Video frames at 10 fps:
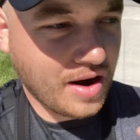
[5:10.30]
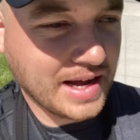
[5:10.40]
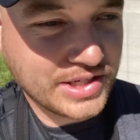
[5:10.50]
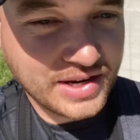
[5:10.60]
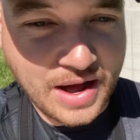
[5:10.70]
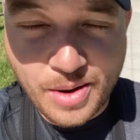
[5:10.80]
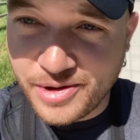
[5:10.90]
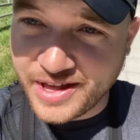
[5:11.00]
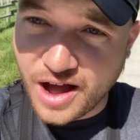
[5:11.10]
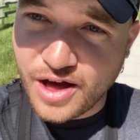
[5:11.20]
right, so now I'm
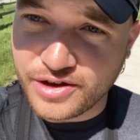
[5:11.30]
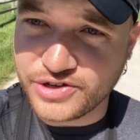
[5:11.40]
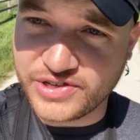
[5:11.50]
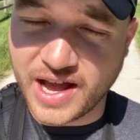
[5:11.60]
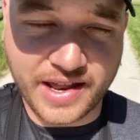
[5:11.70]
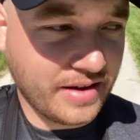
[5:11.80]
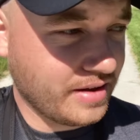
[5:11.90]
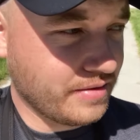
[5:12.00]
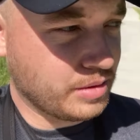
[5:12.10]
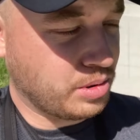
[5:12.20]
on the other side
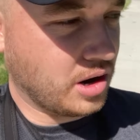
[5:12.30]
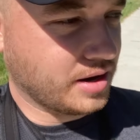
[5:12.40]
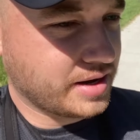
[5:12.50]
of the park